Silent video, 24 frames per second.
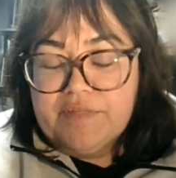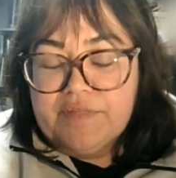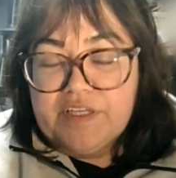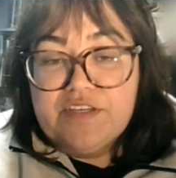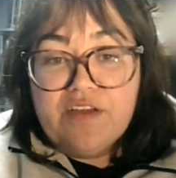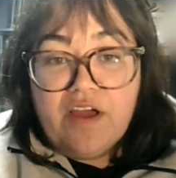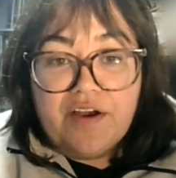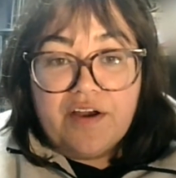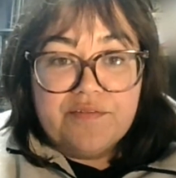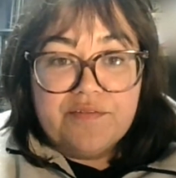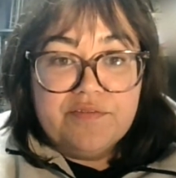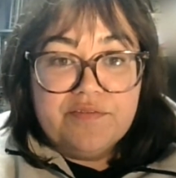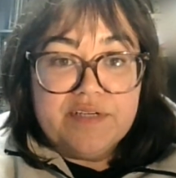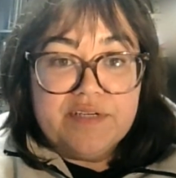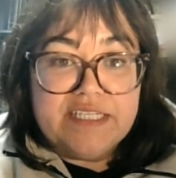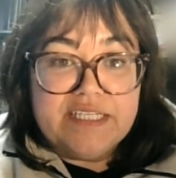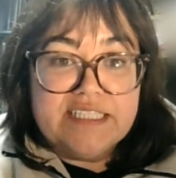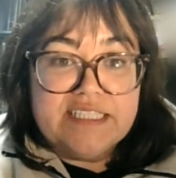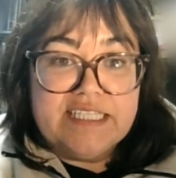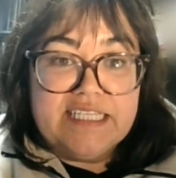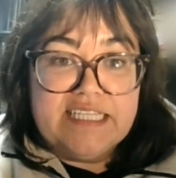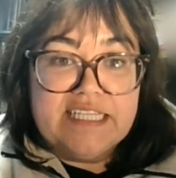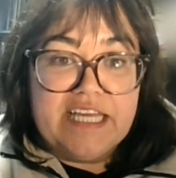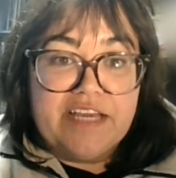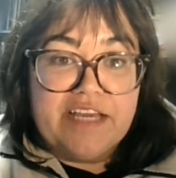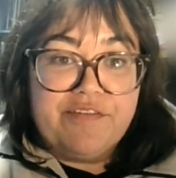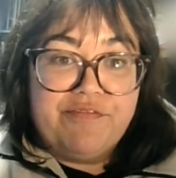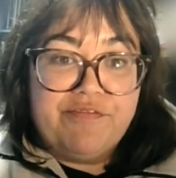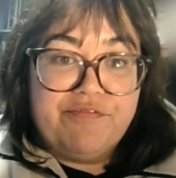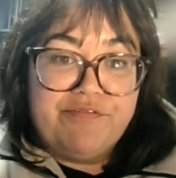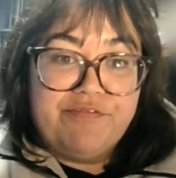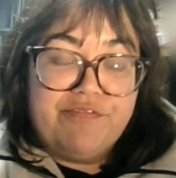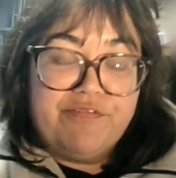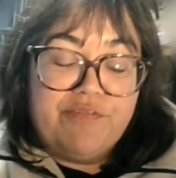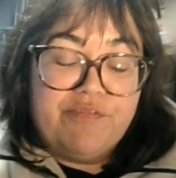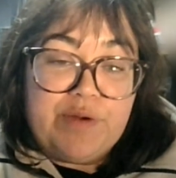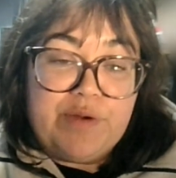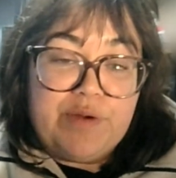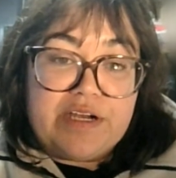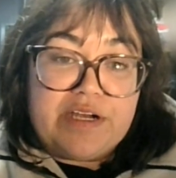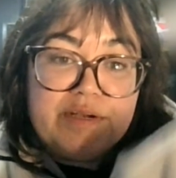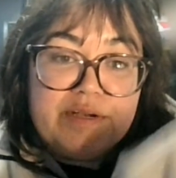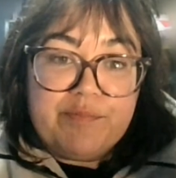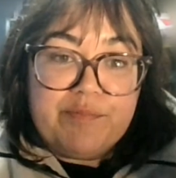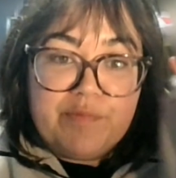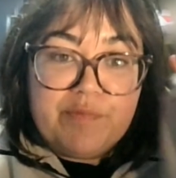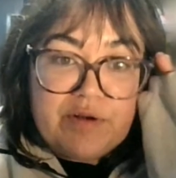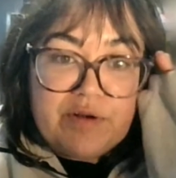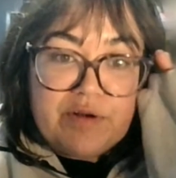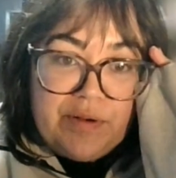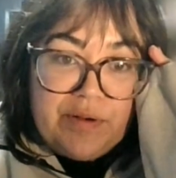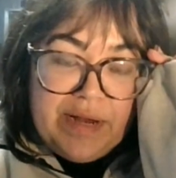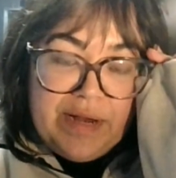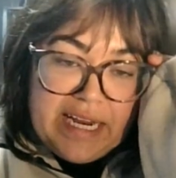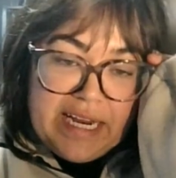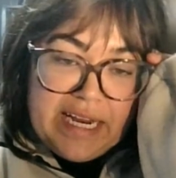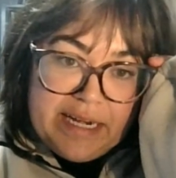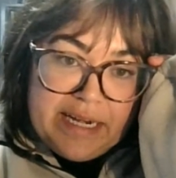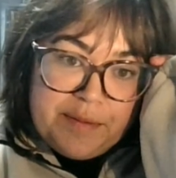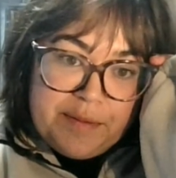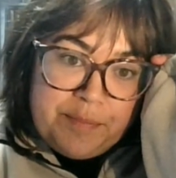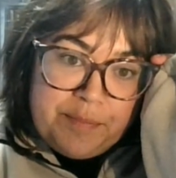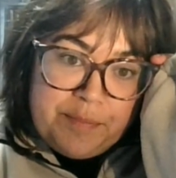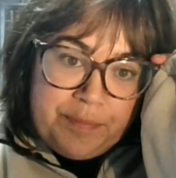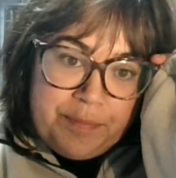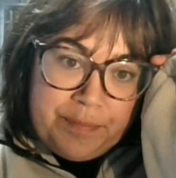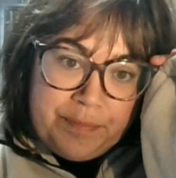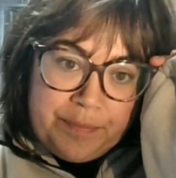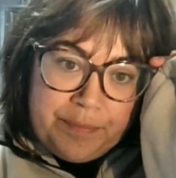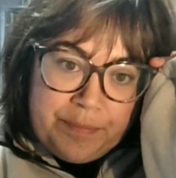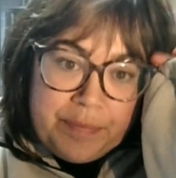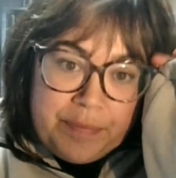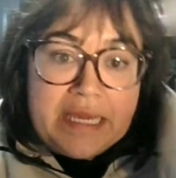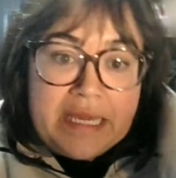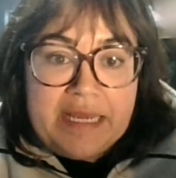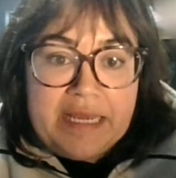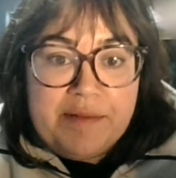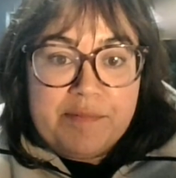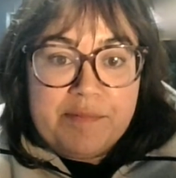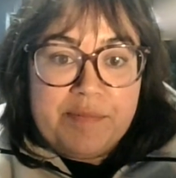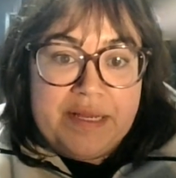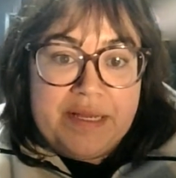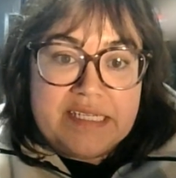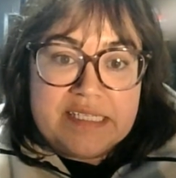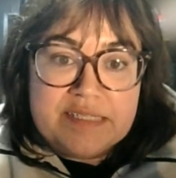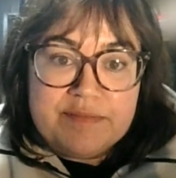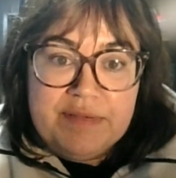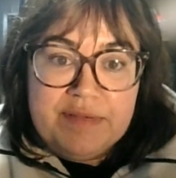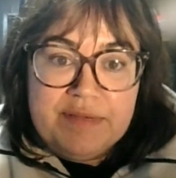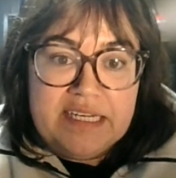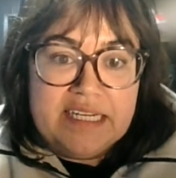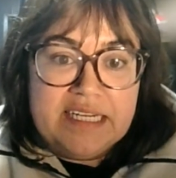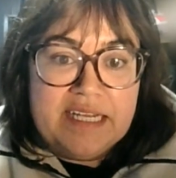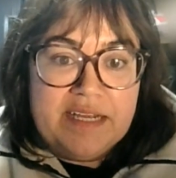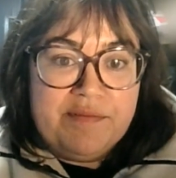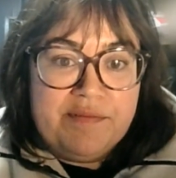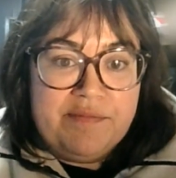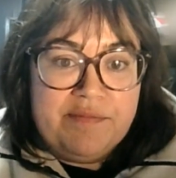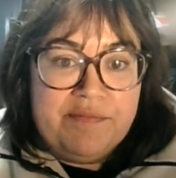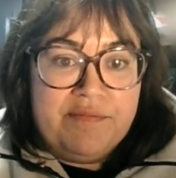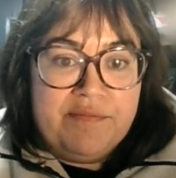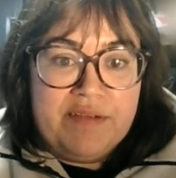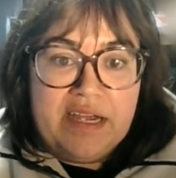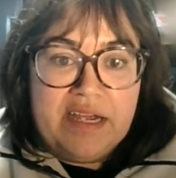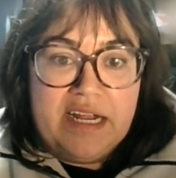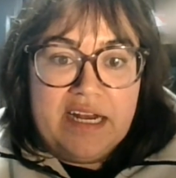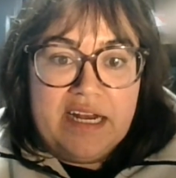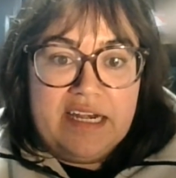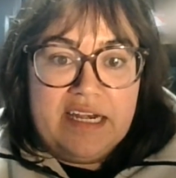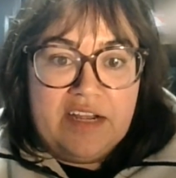Not really. Like, we're growing in a peat-based medium.